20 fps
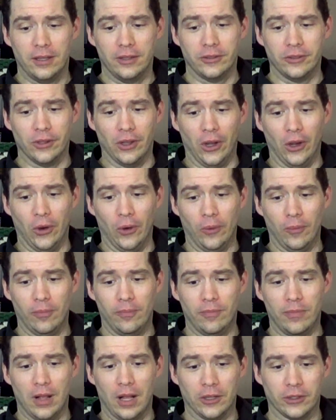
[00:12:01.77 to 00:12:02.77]
So
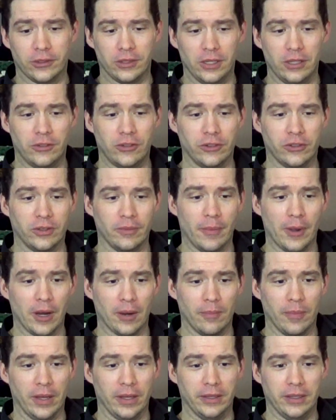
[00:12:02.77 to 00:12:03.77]
I'll teach you some
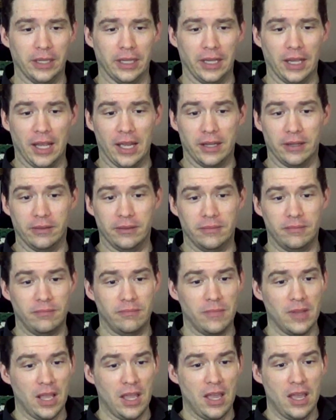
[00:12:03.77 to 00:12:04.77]
airbending and
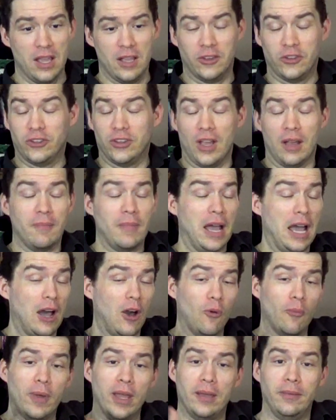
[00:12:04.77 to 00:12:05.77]

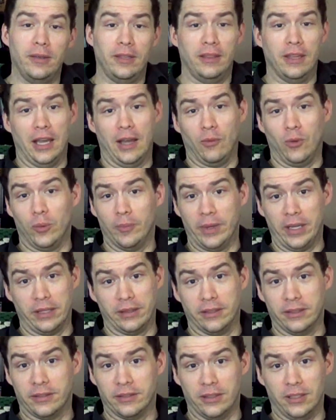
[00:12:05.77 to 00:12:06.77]
somehow maybe that will
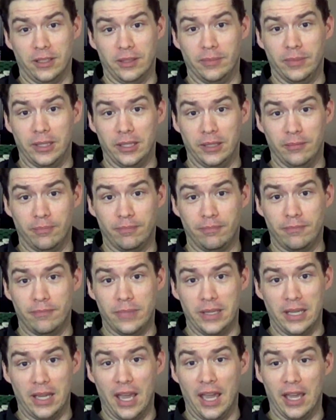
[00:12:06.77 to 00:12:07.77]
make the city
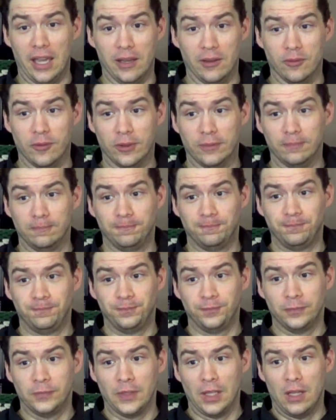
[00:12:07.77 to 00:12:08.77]
behave.
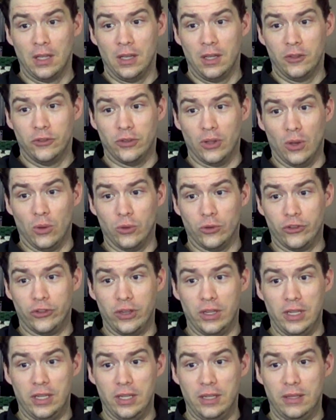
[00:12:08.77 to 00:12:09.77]
So
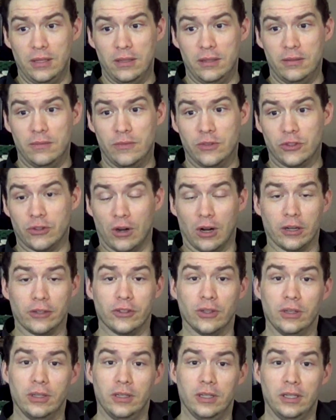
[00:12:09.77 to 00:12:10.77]
she
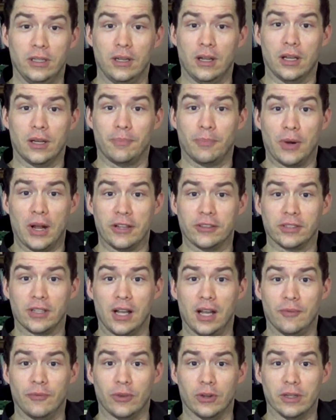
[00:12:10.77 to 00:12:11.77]
starts in on a press
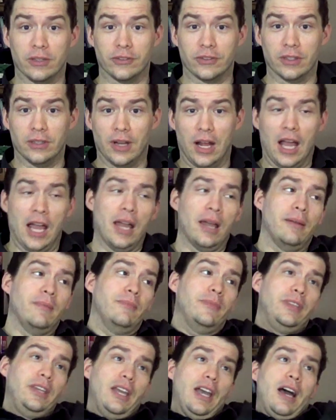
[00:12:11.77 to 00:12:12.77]
conference and
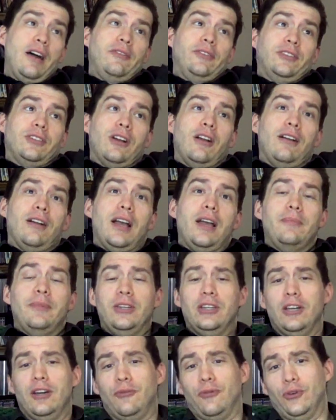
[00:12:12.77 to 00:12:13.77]
I'm the avatar. I'm
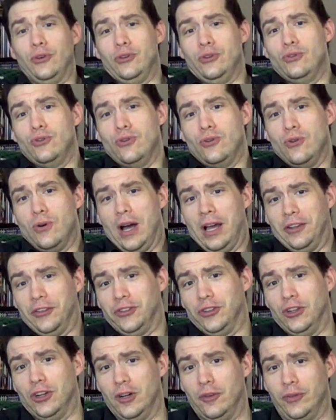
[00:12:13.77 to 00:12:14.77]
here for you. I
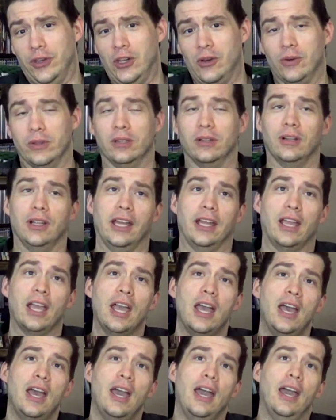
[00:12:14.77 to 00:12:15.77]
serve you. And they're like,
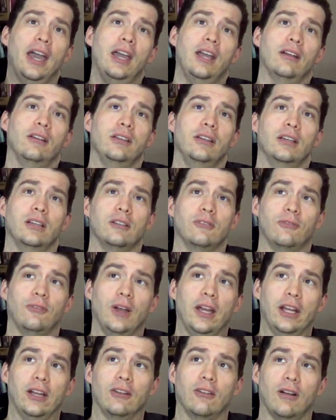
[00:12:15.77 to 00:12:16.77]
hey, are you going to
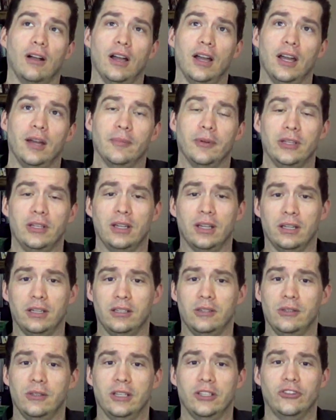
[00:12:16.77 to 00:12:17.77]
fight crime? Are you going
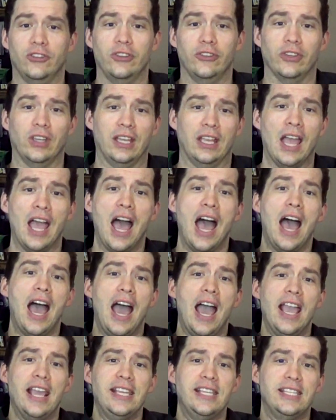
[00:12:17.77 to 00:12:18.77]
to do this? She's like,
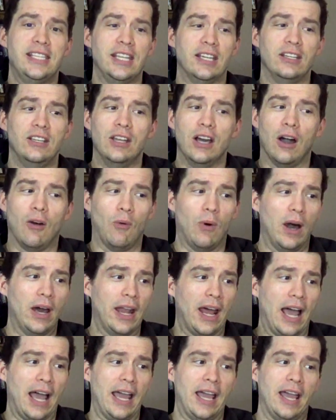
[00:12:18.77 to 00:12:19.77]
you know
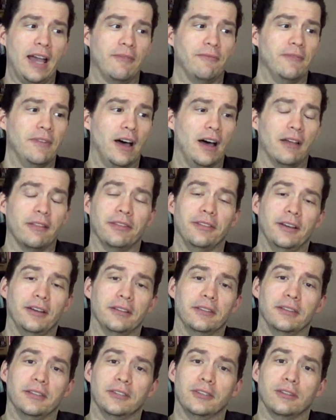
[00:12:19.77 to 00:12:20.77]
what? I have not
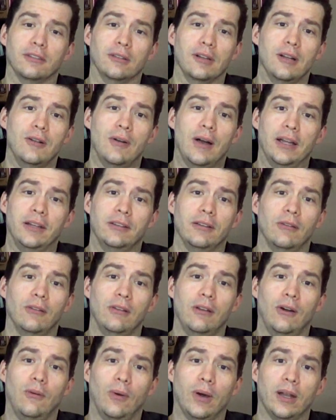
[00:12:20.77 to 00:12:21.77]
thought this through. I
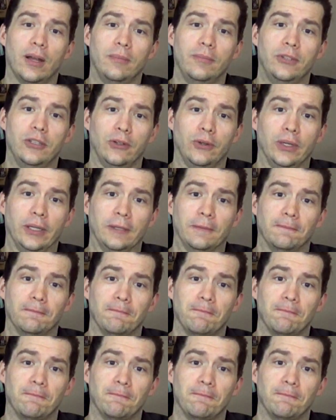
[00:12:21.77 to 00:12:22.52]
don't know what I'm doing.